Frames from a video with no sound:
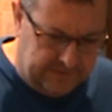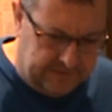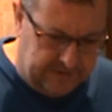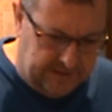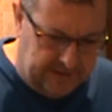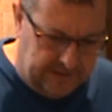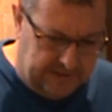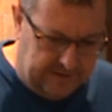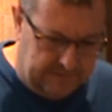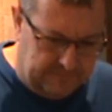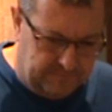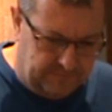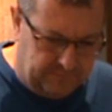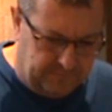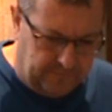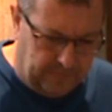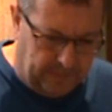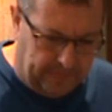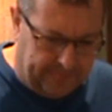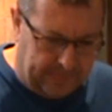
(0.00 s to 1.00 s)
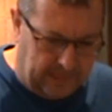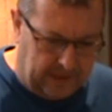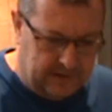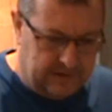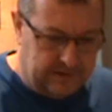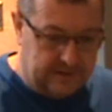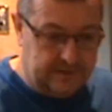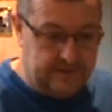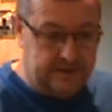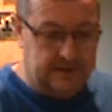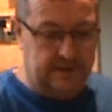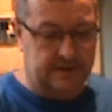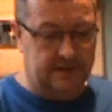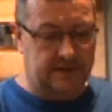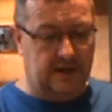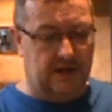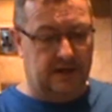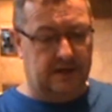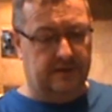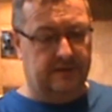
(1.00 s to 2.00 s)
This
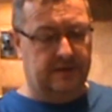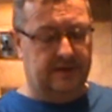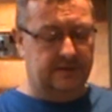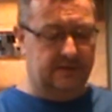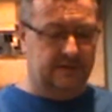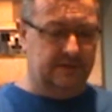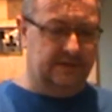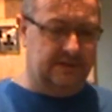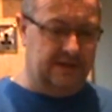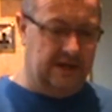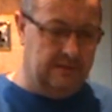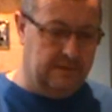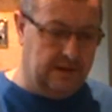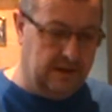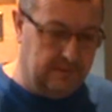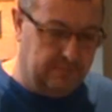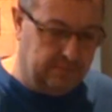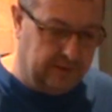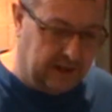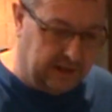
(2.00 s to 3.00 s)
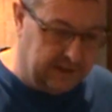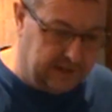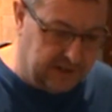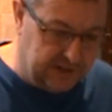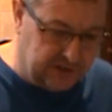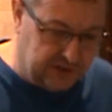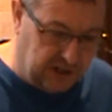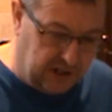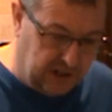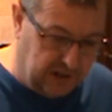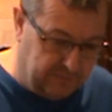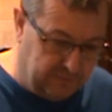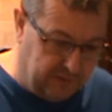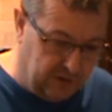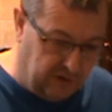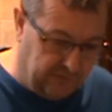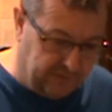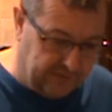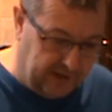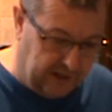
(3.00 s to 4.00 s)
kind of the same I applied this year. I've been
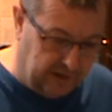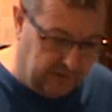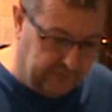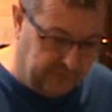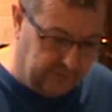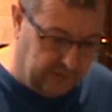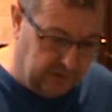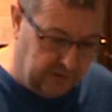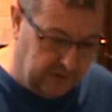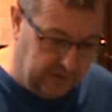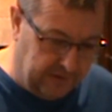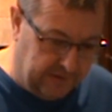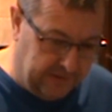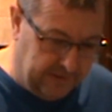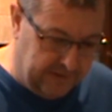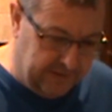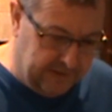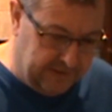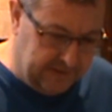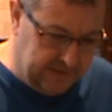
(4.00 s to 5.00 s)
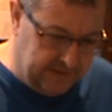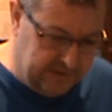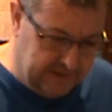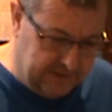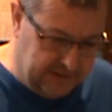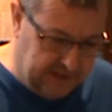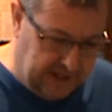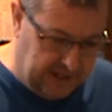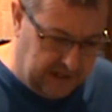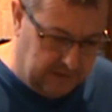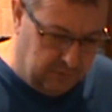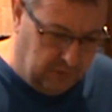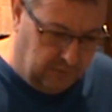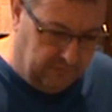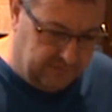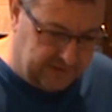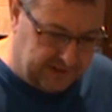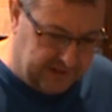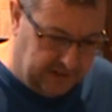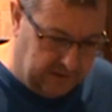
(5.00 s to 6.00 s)
off now for 8
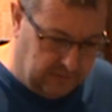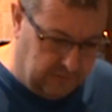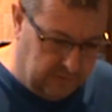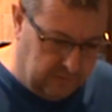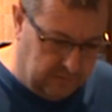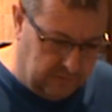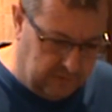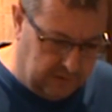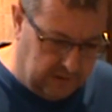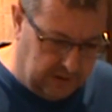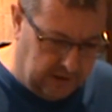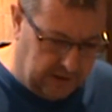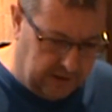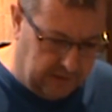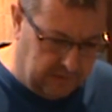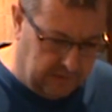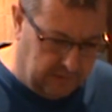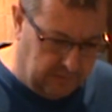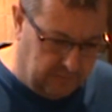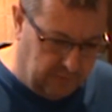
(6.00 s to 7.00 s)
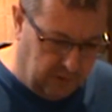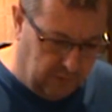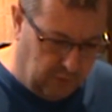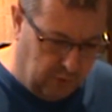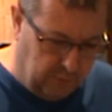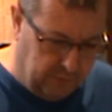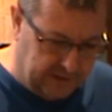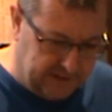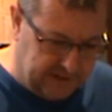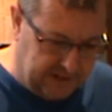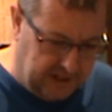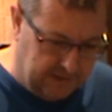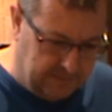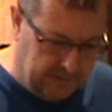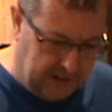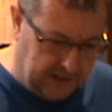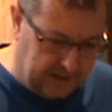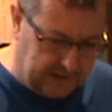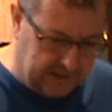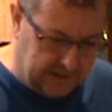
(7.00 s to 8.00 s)
months now. I'm hoping to get
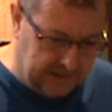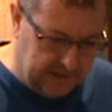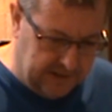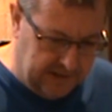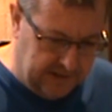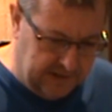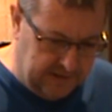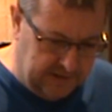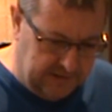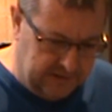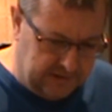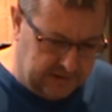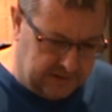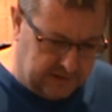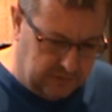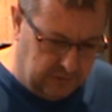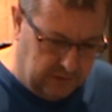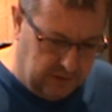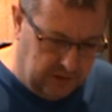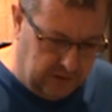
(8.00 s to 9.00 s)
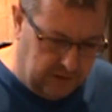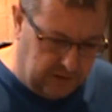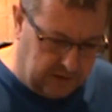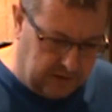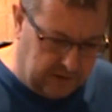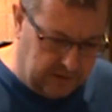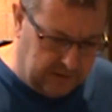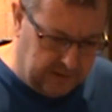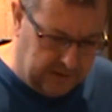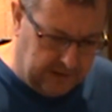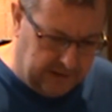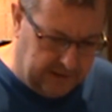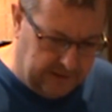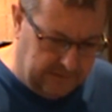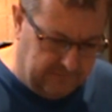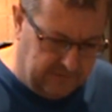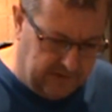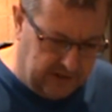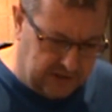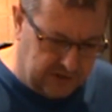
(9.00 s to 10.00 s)
back to work
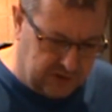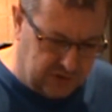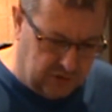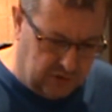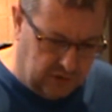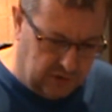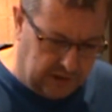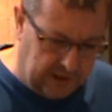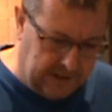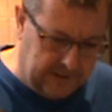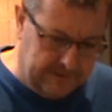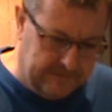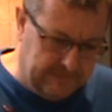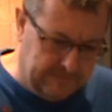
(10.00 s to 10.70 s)
very shortly,